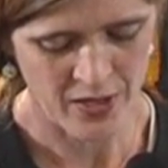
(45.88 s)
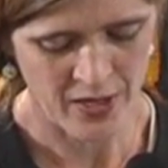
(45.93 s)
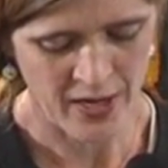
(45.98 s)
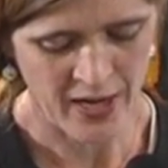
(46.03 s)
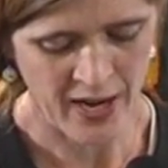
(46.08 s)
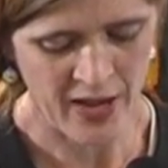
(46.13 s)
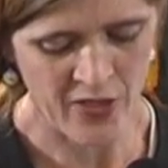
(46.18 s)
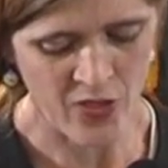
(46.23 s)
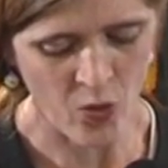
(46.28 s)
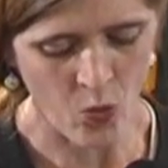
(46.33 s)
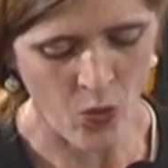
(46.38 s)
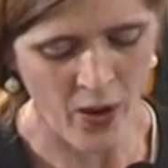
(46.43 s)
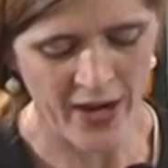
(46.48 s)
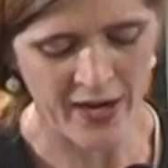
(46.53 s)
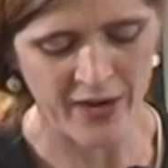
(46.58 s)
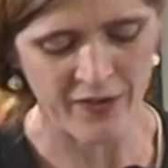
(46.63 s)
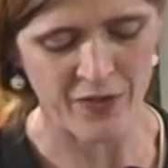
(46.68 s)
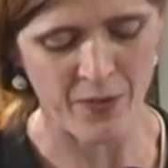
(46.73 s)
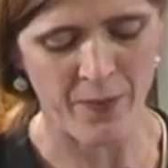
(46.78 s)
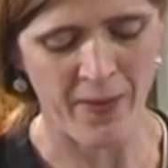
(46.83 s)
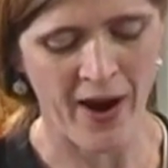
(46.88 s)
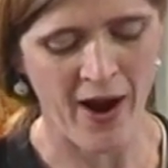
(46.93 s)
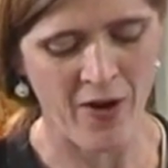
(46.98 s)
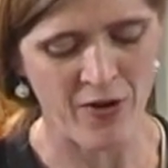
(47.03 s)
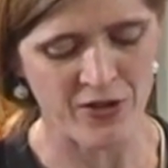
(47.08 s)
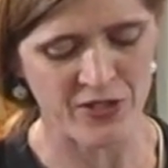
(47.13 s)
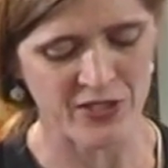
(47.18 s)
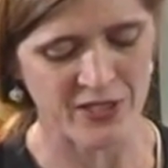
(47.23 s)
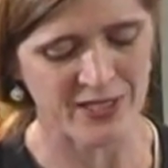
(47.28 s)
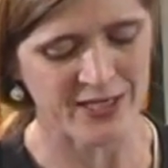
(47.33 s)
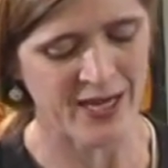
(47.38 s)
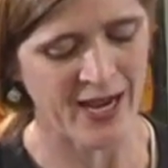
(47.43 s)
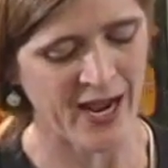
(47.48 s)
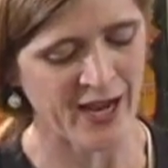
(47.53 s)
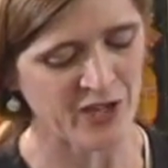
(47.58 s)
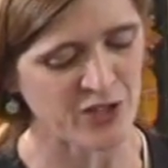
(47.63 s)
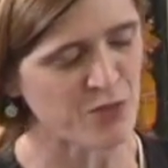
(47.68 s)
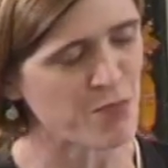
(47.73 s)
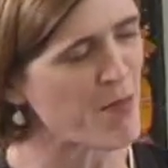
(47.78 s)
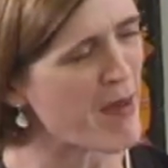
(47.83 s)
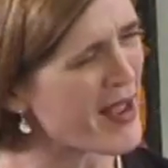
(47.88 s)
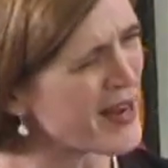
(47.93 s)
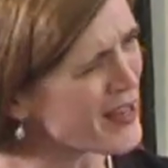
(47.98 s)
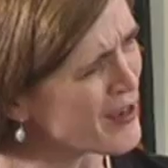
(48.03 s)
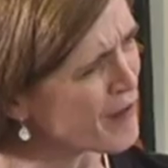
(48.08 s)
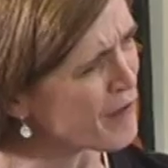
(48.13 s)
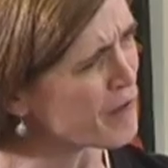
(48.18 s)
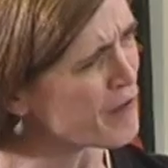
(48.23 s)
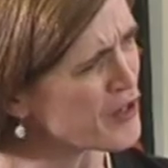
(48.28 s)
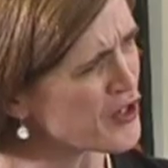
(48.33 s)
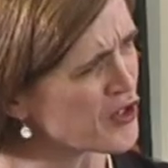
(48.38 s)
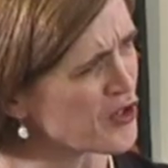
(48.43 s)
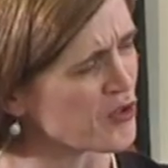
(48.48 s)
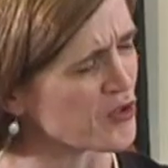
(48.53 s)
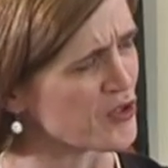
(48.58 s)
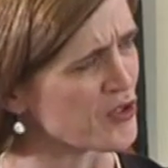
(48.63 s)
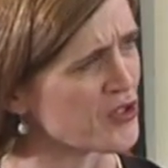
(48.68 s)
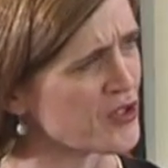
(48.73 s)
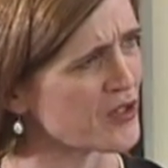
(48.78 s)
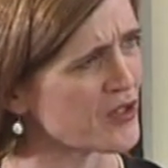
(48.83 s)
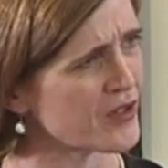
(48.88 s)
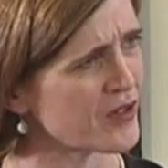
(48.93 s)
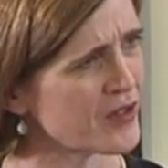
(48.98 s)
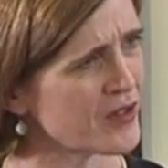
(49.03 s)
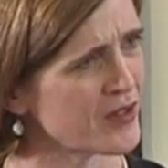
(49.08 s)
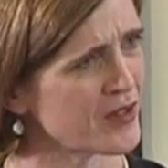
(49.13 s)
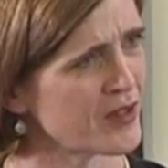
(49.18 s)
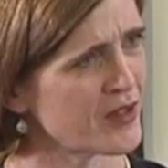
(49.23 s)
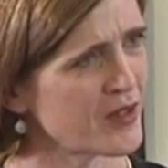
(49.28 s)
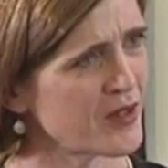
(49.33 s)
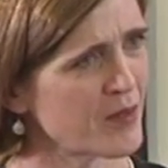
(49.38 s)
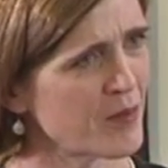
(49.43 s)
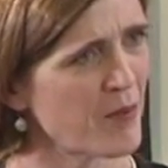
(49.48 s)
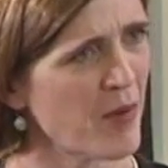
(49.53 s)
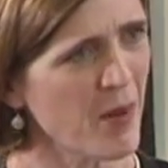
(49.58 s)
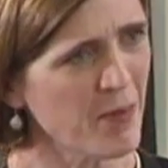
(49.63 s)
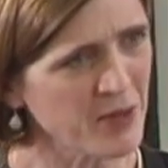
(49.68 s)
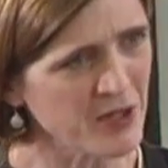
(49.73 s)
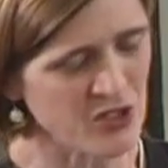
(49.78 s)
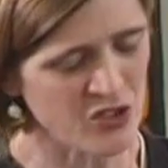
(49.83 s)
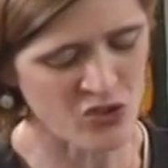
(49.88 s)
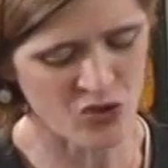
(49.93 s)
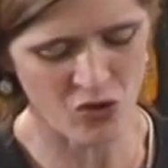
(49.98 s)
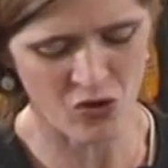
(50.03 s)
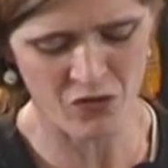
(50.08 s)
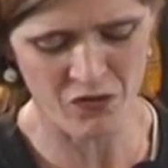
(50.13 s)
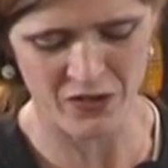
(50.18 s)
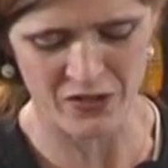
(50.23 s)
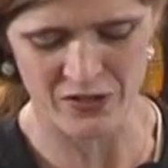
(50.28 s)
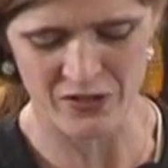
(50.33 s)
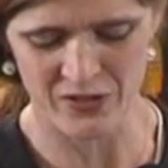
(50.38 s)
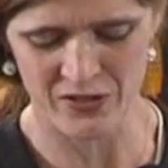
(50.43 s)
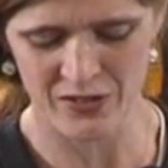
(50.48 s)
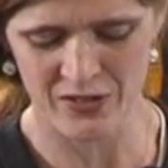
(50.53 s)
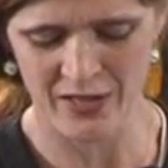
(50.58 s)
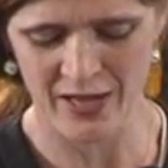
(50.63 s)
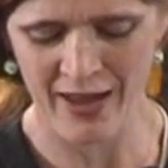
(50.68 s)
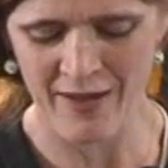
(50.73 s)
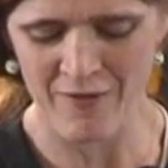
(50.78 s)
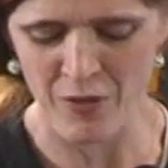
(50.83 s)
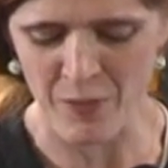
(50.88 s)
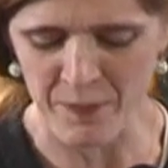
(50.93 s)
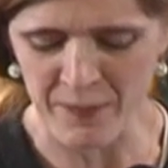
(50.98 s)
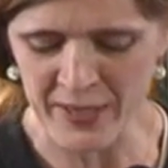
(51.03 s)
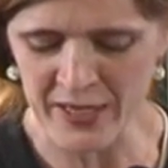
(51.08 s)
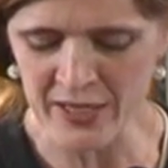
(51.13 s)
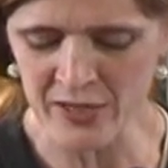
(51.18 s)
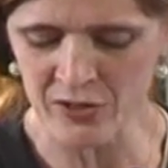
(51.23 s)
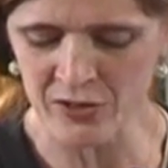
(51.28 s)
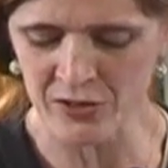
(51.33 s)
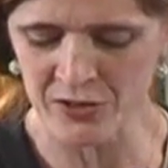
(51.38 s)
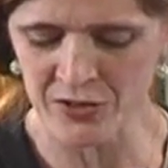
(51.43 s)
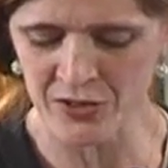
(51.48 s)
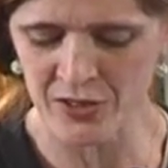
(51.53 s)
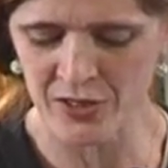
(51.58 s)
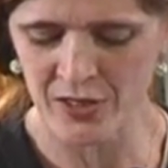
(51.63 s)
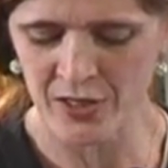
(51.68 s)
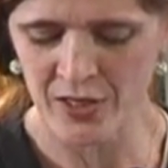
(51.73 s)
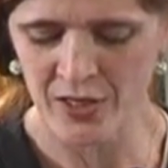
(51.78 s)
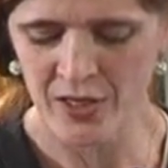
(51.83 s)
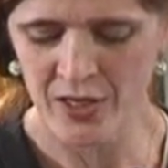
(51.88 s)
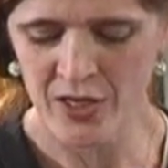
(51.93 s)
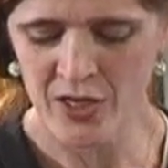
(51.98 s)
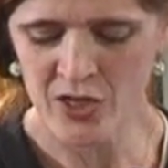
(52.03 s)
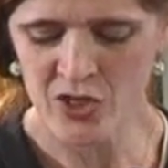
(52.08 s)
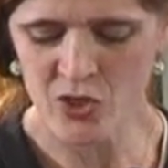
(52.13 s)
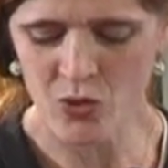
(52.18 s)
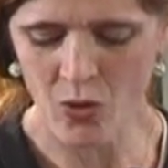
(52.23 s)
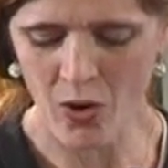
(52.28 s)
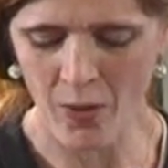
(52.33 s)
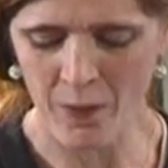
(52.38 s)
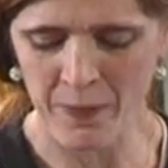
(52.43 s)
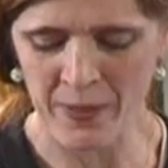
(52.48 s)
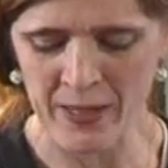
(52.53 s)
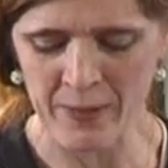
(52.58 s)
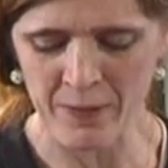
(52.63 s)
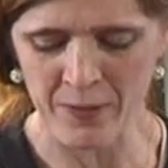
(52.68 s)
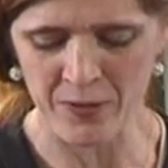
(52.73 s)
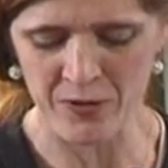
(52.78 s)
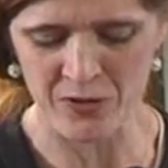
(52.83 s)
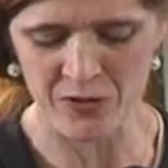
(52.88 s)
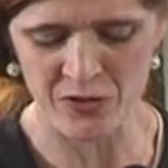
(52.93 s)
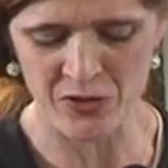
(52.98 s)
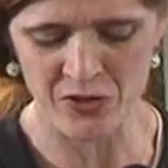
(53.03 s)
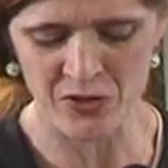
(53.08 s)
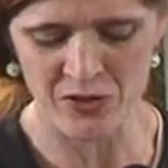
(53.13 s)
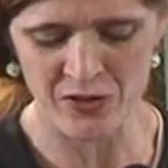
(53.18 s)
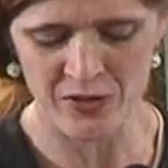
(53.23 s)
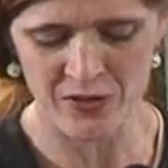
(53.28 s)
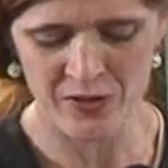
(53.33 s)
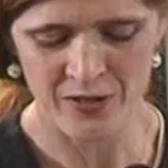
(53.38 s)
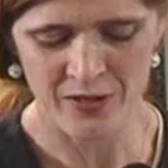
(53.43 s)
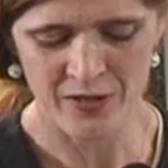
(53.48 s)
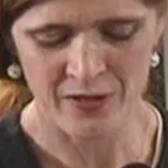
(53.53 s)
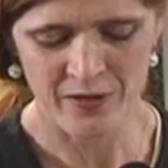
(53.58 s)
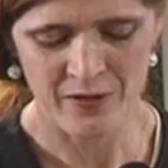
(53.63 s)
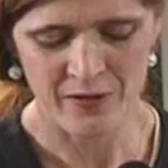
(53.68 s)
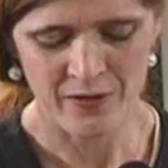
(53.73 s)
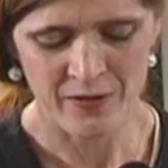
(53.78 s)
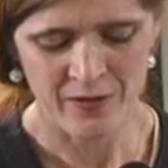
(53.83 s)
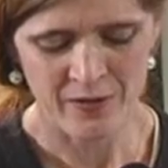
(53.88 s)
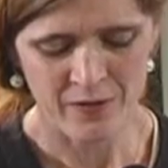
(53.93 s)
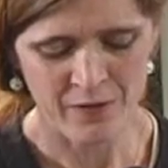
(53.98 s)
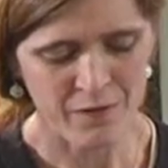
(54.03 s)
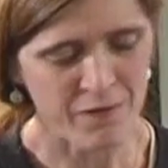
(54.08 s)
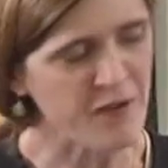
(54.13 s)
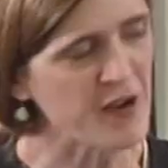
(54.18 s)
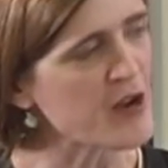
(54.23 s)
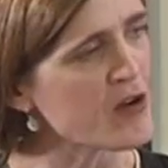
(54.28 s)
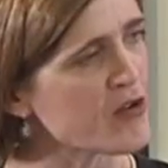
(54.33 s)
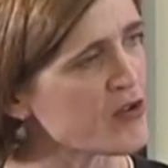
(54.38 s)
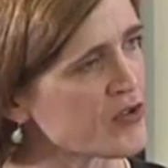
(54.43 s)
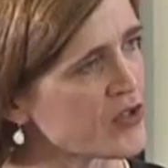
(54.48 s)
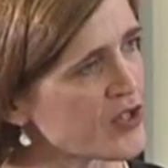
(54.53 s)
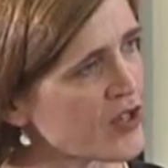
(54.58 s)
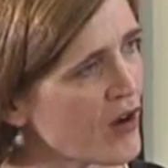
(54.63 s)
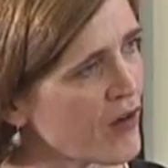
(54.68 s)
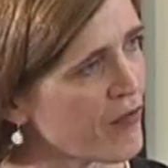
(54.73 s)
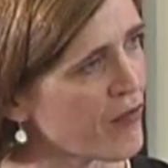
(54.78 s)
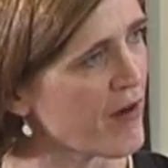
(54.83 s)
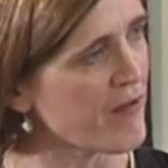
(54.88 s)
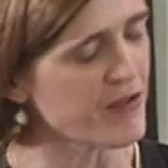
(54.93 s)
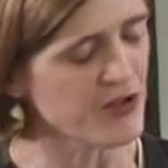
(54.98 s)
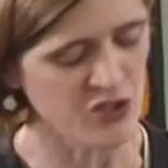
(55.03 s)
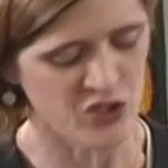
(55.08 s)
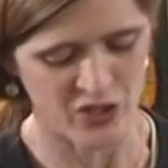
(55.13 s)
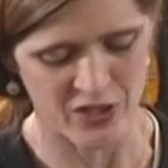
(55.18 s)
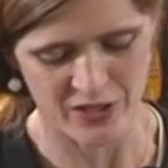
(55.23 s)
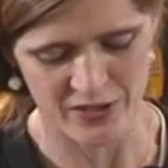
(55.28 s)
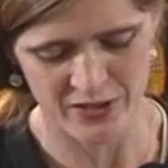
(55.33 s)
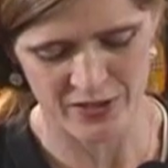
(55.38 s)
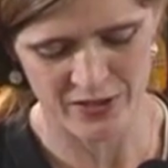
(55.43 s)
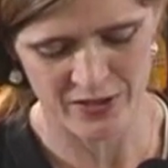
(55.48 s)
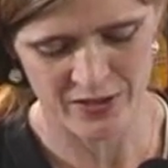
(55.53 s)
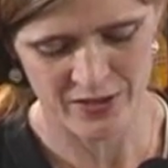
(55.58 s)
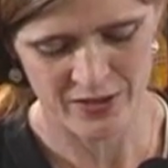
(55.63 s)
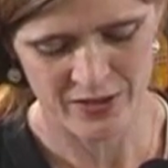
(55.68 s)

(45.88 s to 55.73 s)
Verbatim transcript: In the wake of the Paris attacks, many officials, public servants, have appealed to our people's fears of refugees,